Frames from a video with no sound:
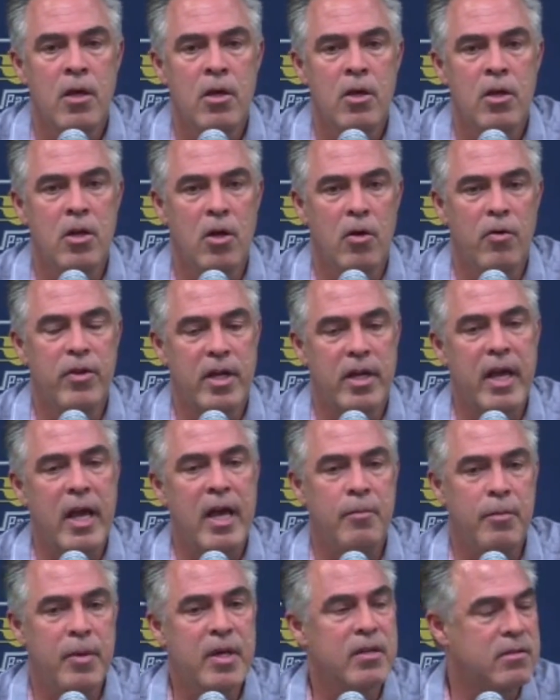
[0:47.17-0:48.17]
You know, the
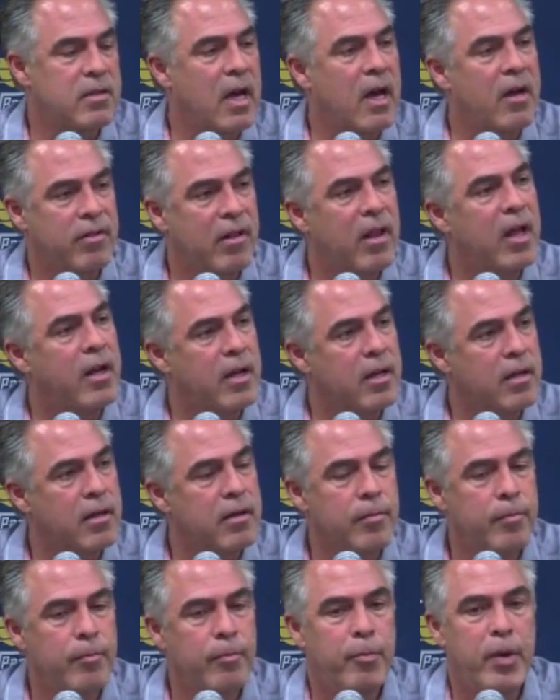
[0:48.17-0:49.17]
game is athletic,
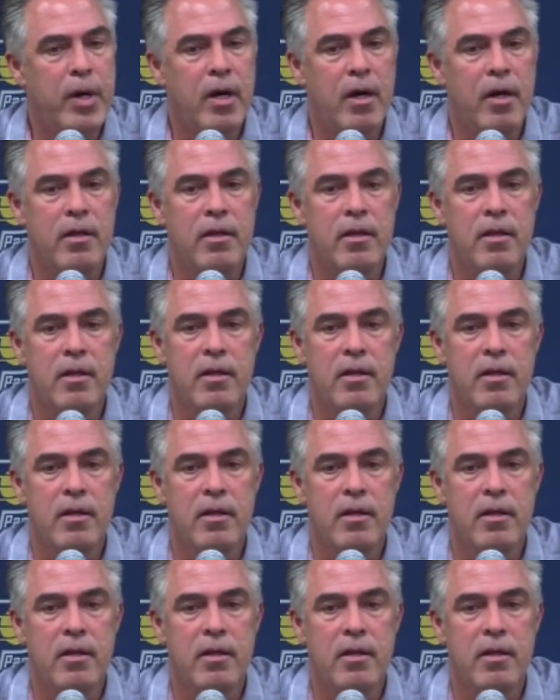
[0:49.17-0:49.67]
but